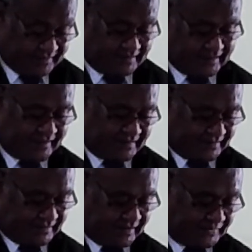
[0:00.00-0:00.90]
and
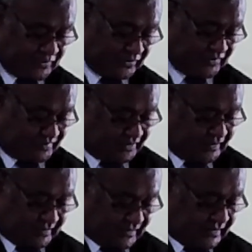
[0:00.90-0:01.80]
try to
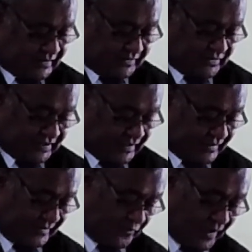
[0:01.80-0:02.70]
see
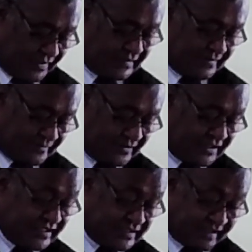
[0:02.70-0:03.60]
what God
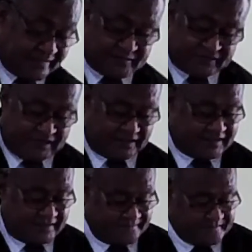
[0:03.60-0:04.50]
is trying to tell
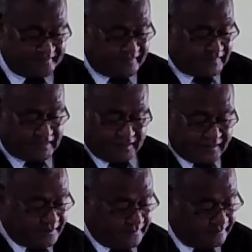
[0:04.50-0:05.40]
us.
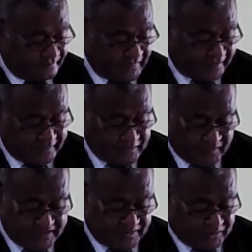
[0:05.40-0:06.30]
Matthew no
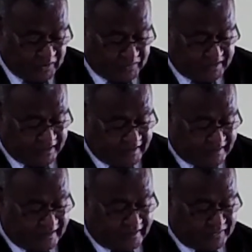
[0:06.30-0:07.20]
wasi tolu
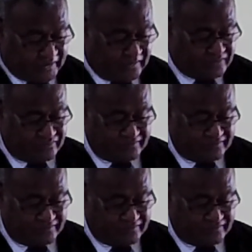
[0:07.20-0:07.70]
tikinetin katolu.